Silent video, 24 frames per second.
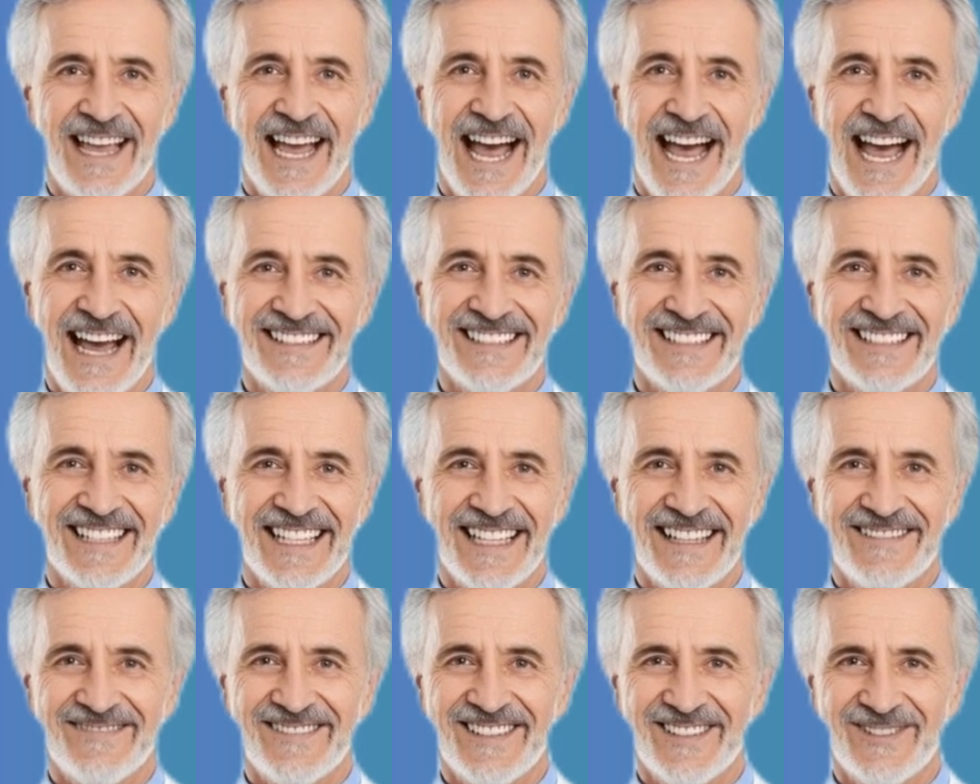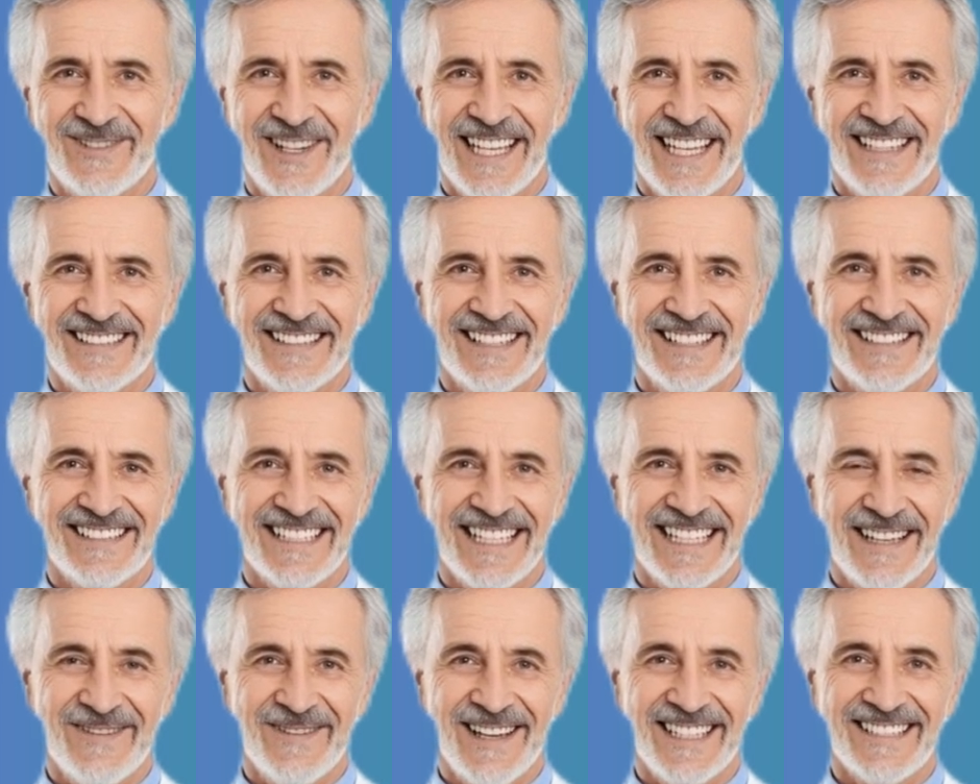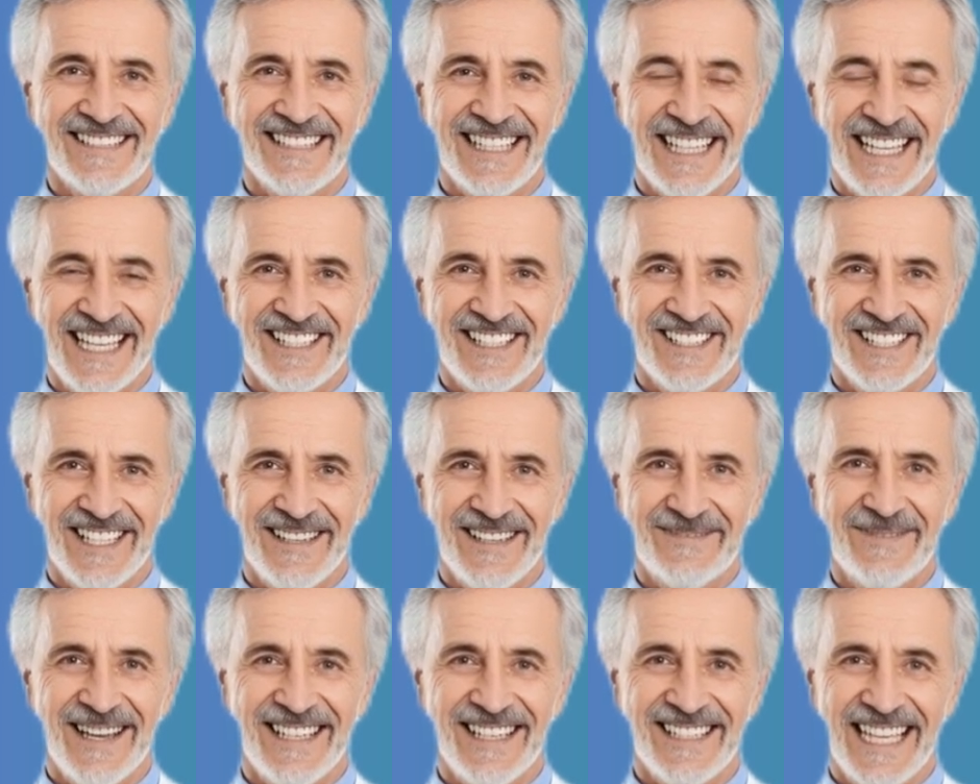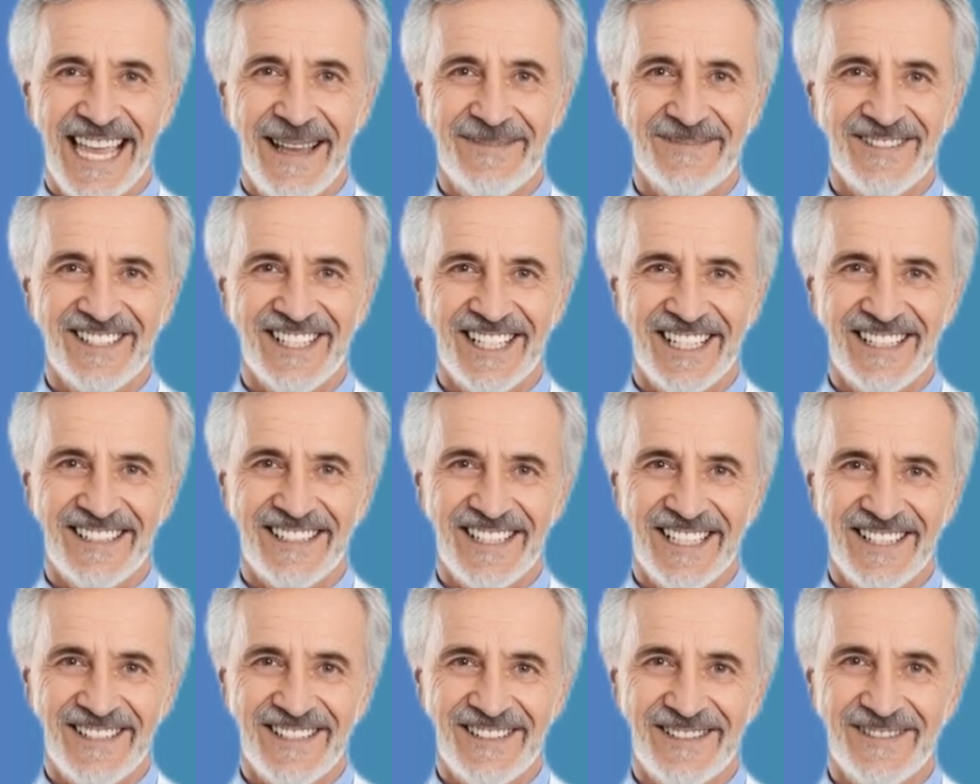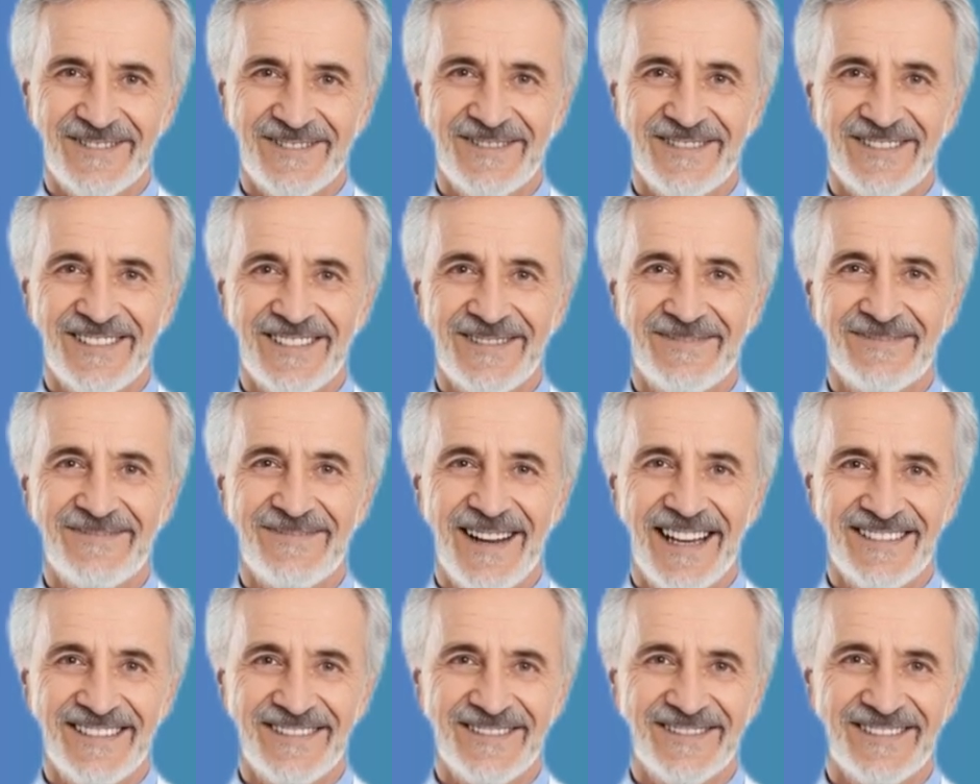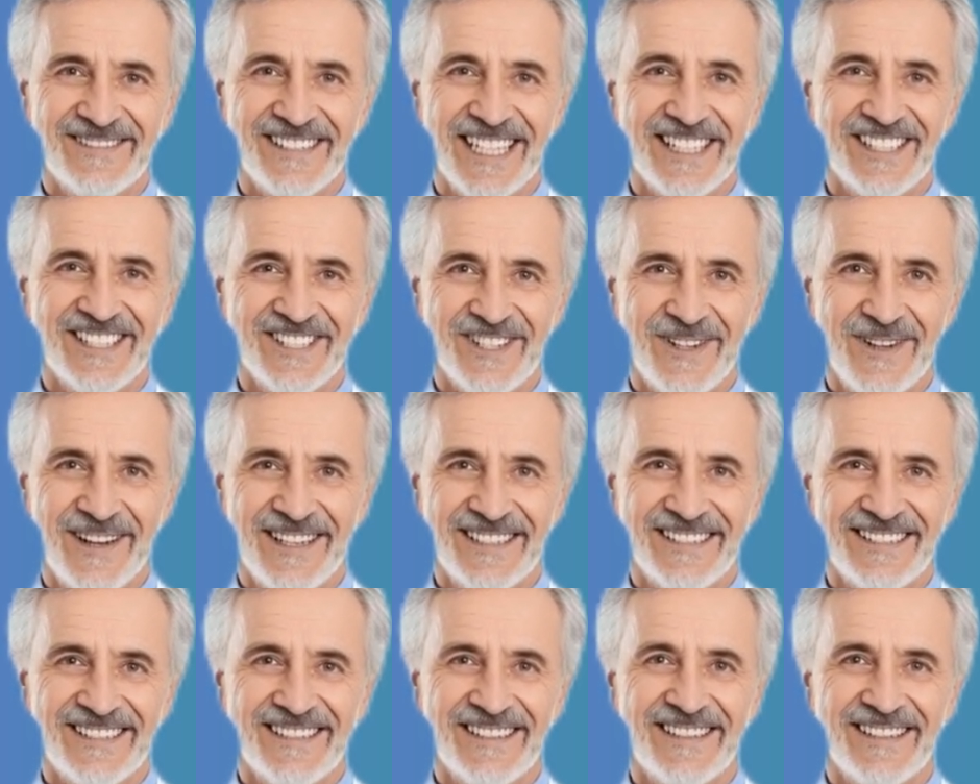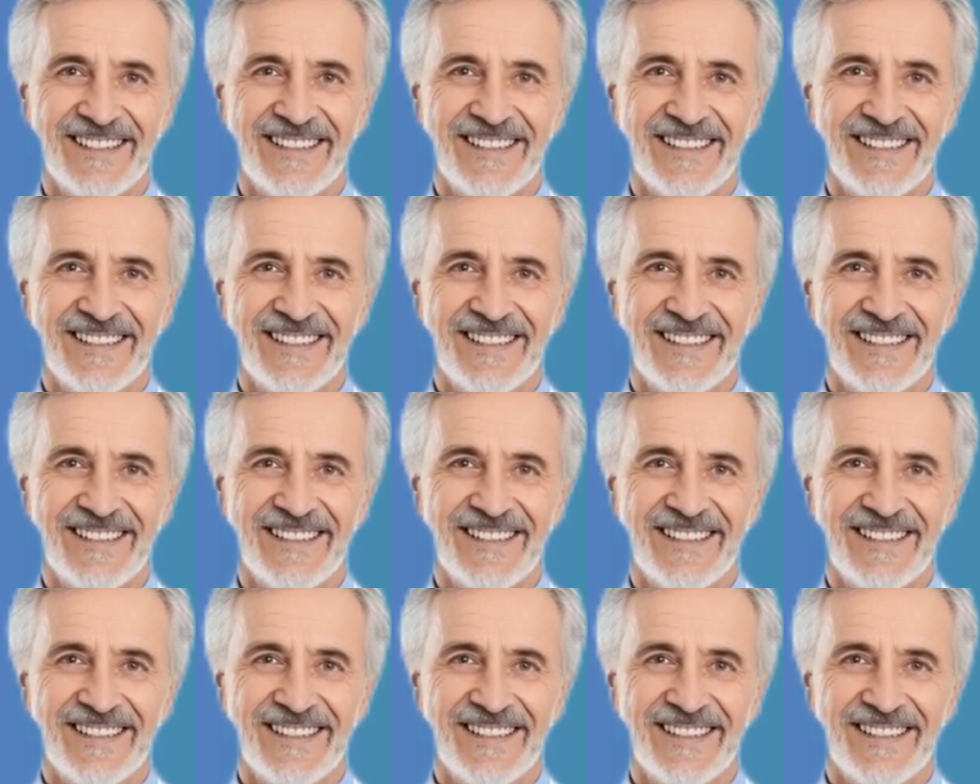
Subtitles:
Oxidative stress accelerates aging by damaging tissues, muscles, and joints.